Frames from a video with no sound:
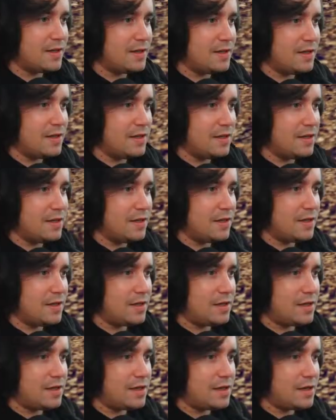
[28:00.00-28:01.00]

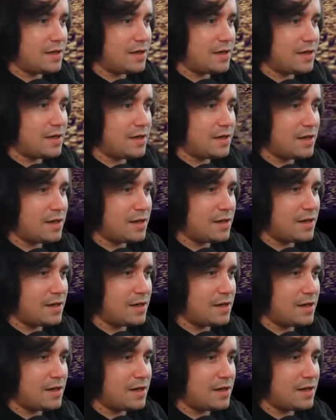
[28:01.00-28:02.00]

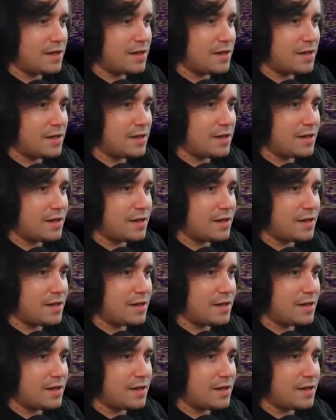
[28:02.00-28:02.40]
Nobody speaks.